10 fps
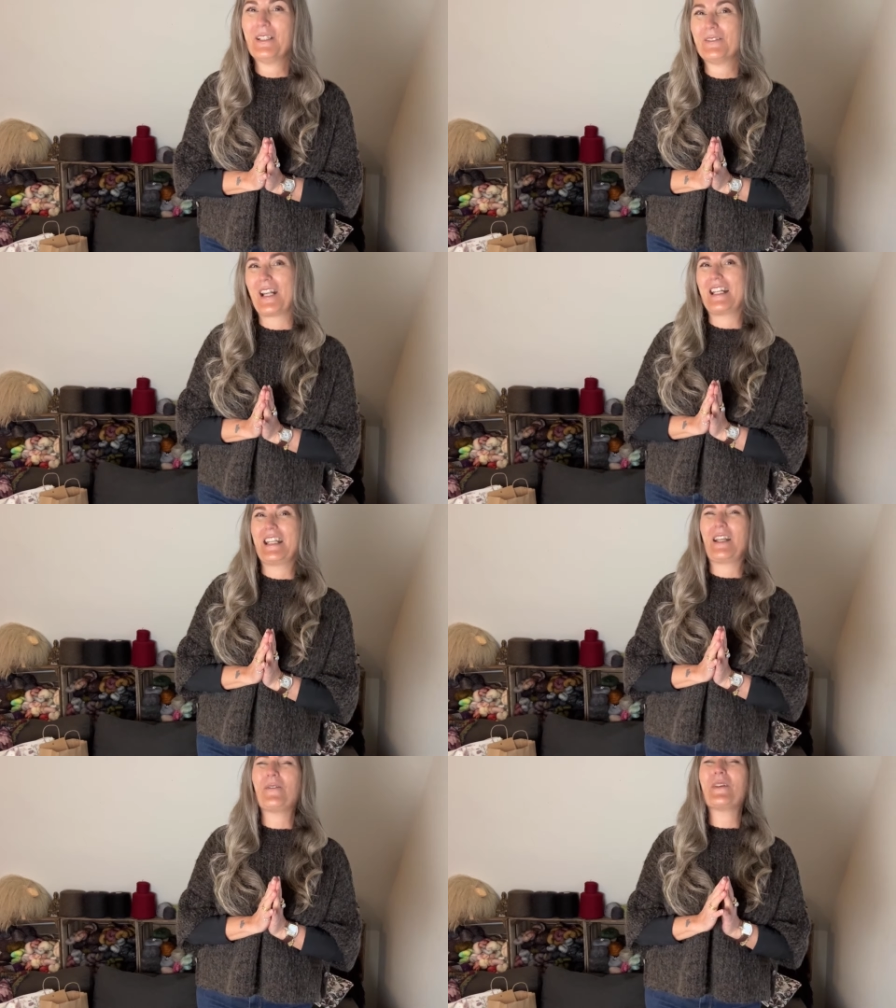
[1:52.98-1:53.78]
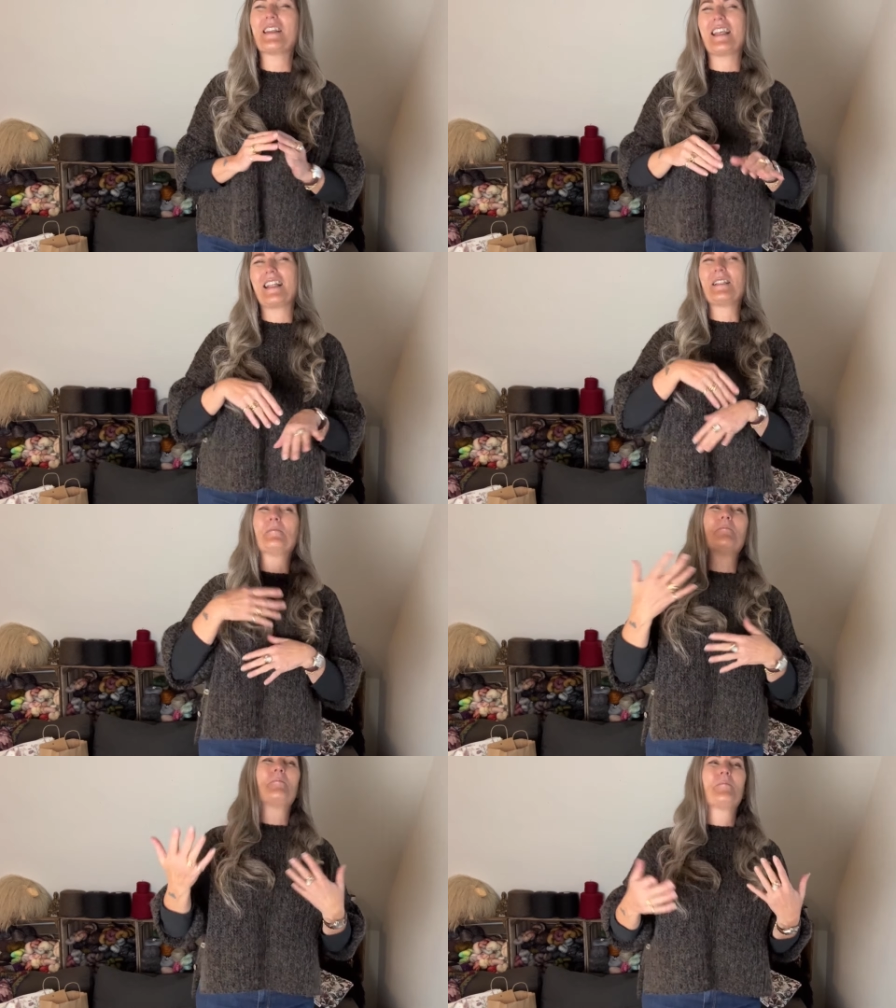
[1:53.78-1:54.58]
ready
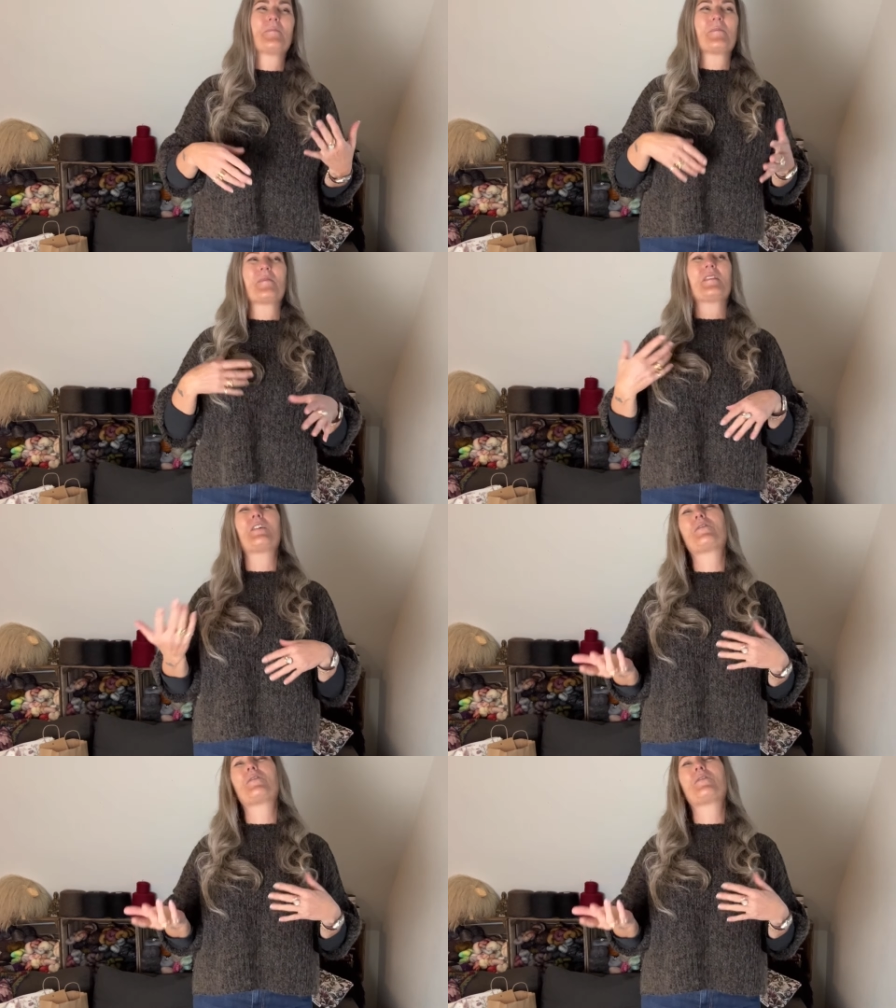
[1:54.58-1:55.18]
within the